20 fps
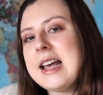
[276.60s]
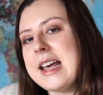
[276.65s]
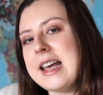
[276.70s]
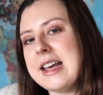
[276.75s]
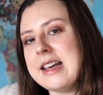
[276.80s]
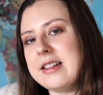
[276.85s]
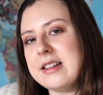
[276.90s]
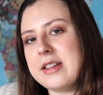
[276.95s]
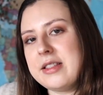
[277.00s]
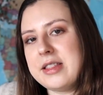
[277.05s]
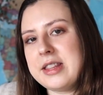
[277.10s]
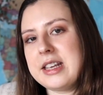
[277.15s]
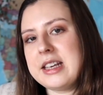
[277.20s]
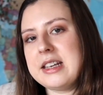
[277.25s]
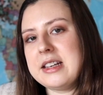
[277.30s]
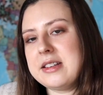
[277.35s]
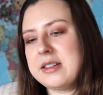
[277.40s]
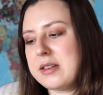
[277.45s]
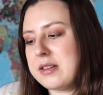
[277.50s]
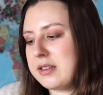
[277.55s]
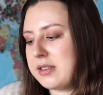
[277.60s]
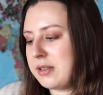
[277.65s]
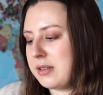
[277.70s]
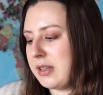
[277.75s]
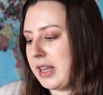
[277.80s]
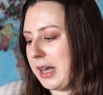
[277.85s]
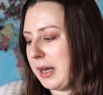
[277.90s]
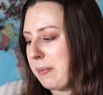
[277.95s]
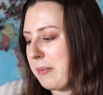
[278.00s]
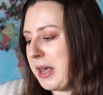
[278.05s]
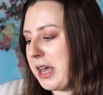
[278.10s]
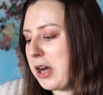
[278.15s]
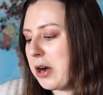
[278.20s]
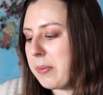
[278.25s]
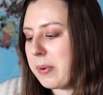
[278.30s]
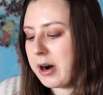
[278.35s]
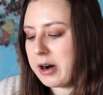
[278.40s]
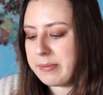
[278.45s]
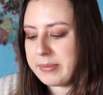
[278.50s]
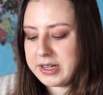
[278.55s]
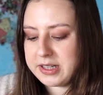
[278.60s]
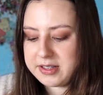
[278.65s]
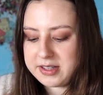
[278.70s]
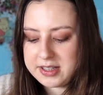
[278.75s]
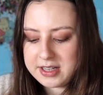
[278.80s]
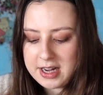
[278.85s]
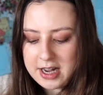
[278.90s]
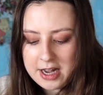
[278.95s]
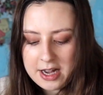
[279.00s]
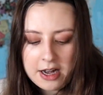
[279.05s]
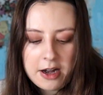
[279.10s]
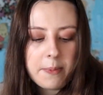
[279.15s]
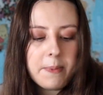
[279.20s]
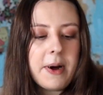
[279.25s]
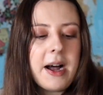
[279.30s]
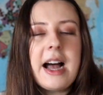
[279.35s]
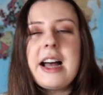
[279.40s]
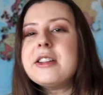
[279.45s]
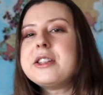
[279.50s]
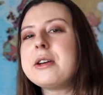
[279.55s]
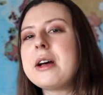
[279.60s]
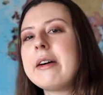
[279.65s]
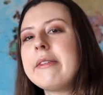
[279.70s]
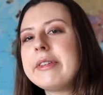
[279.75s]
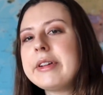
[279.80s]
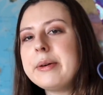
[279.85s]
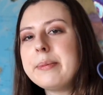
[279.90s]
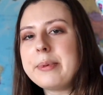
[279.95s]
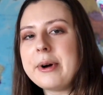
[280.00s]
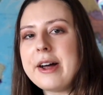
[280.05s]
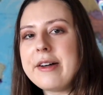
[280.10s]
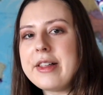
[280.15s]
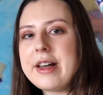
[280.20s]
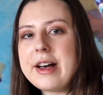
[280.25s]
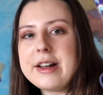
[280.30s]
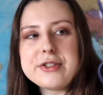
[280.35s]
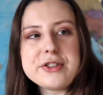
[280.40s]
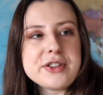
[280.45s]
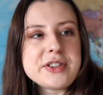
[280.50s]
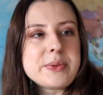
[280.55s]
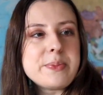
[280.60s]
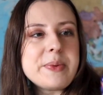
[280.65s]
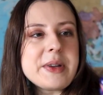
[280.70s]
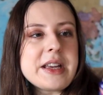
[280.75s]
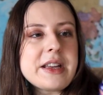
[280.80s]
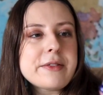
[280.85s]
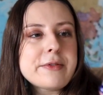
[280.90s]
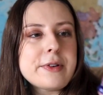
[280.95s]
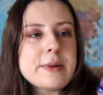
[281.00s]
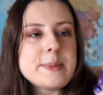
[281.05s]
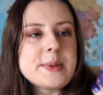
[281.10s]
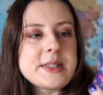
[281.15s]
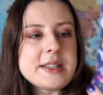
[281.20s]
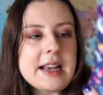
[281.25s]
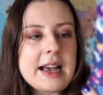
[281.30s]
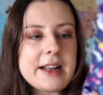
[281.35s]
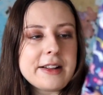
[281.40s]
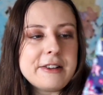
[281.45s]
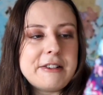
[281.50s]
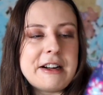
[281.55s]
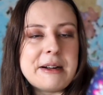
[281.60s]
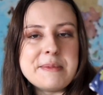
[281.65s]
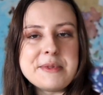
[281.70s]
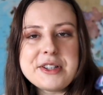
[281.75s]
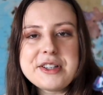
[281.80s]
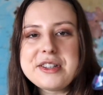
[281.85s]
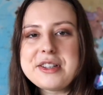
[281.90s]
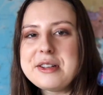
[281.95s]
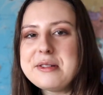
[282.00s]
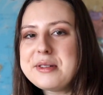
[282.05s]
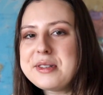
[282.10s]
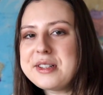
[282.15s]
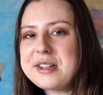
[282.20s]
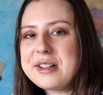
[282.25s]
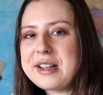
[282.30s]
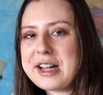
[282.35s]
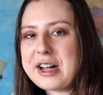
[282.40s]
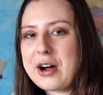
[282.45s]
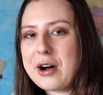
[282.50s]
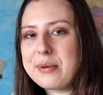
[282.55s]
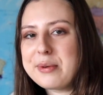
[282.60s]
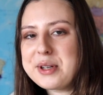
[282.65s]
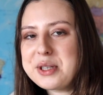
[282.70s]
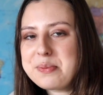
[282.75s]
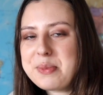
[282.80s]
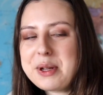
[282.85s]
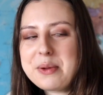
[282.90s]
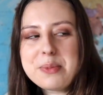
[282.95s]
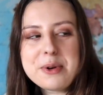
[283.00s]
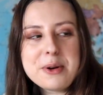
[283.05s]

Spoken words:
in the like main compartments, but I do have an umbrella. Just being from Seattle, I'm just used to like always being